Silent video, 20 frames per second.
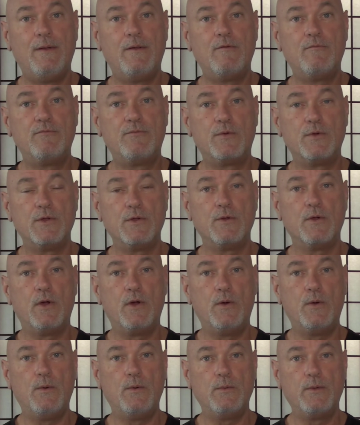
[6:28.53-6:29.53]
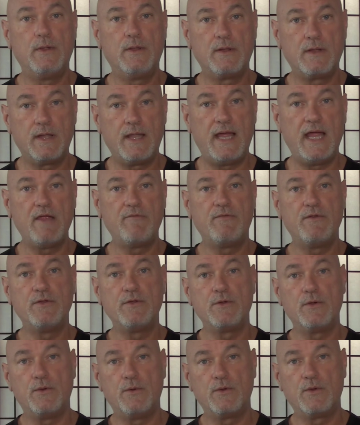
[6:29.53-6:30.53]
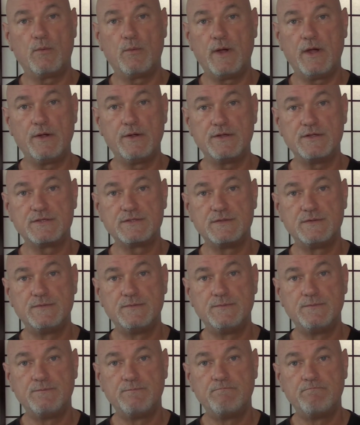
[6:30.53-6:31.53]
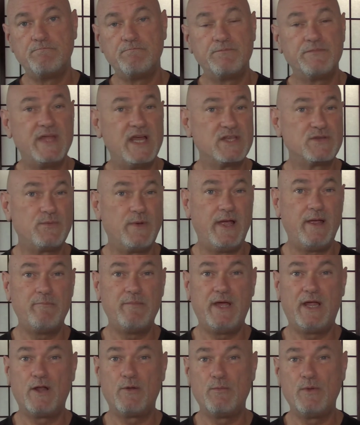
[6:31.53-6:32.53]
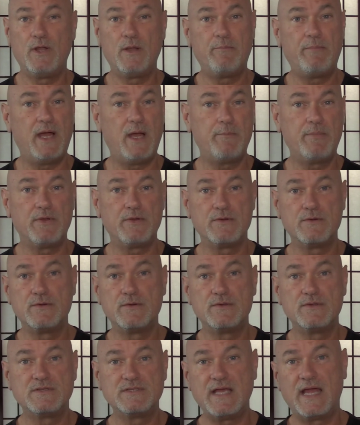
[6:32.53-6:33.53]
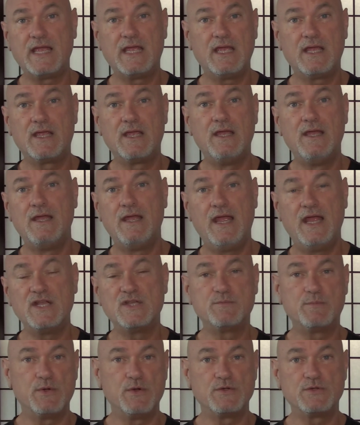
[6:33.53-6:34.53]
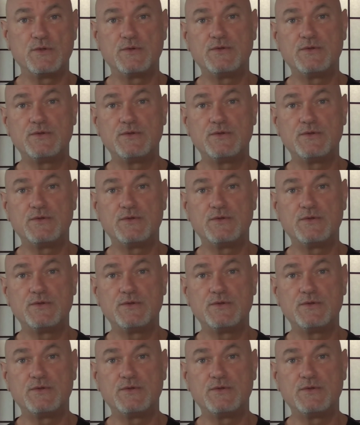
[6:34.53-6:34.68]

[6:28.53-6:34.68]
for your own life and your own awareness. That's why I'm not a really popular psychic and spiritual